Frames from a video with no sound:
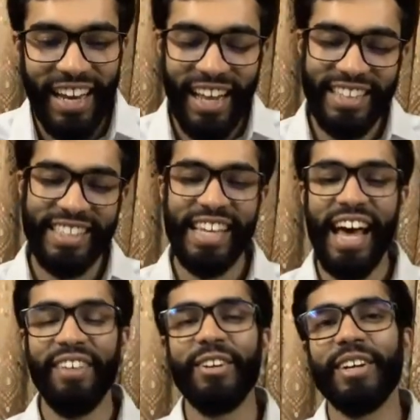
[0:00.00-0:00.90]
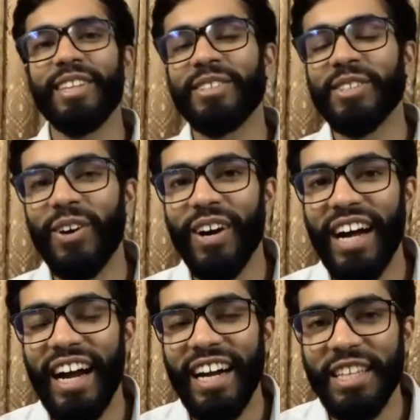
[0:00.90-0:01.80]
Let's have a look at the
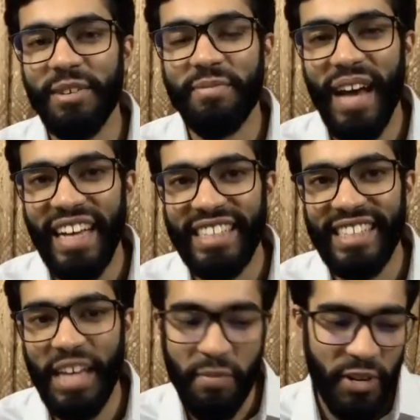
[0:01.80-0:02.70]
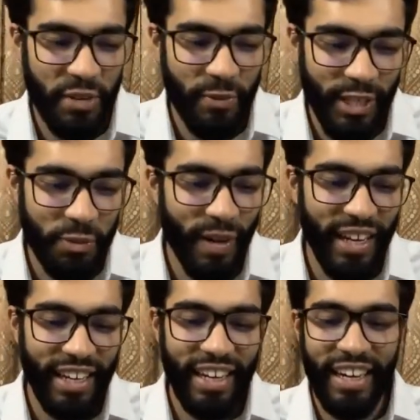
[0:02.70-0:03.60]
scorecard. The match summary:
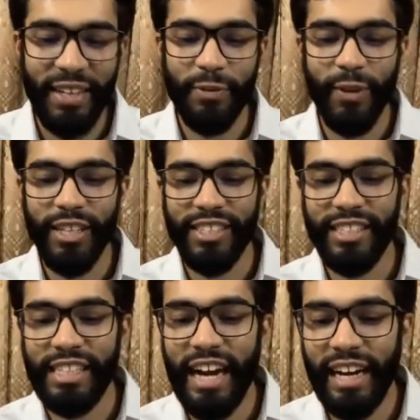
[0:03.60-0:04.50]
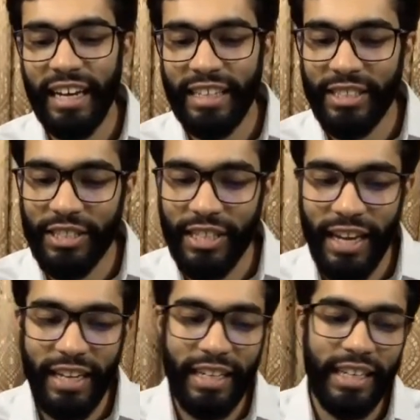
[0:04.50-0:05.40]
Brisbane Heat versus the Adelaide
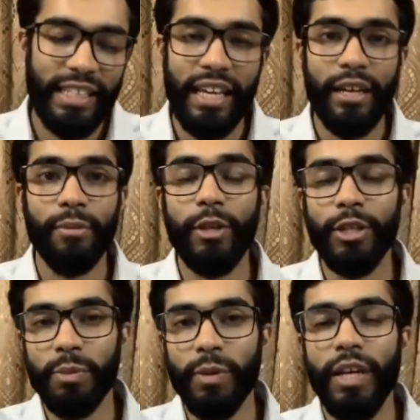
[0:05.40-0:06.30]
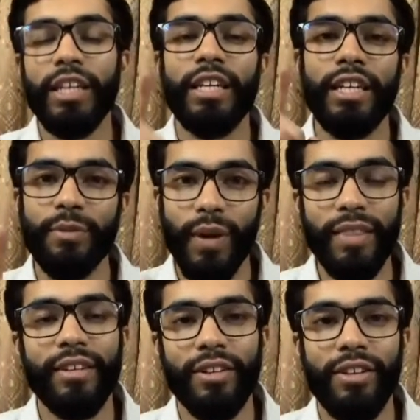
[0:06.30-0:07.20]
Strikers. Brisbane Heat won
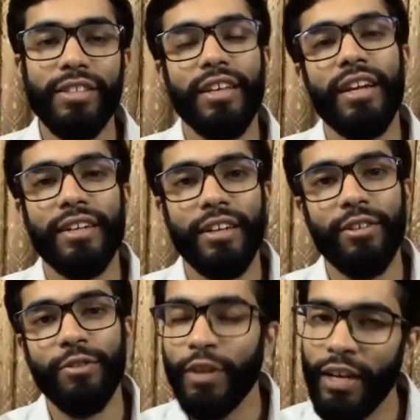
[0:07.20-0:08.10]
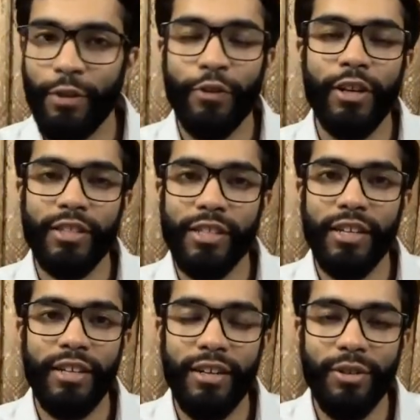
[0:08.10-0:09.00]
the toss. They elected to field first.
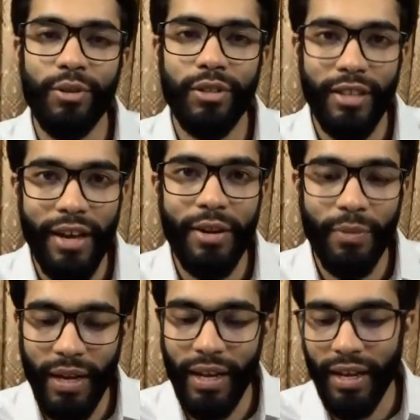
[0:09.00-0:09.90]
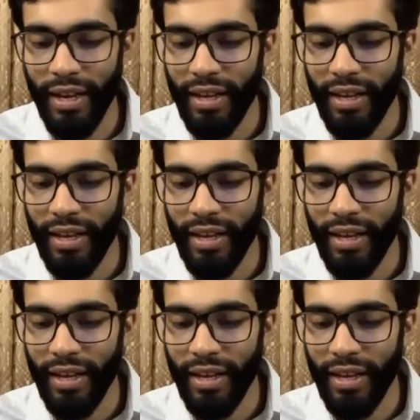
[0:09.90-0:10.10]
It didn't go their way.